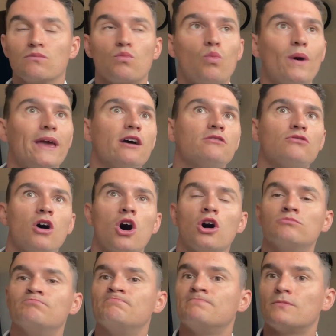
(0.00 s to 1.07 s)

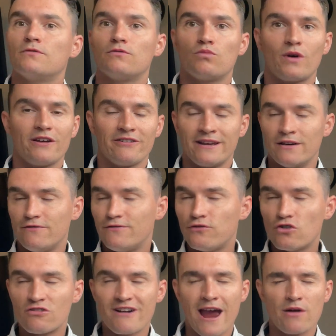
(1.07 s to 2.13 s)
we're in a
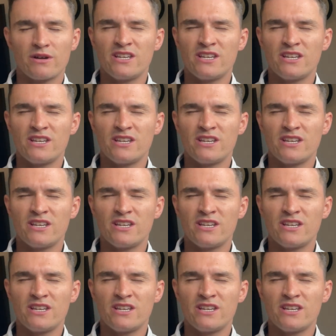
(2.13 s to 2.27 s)
4 hour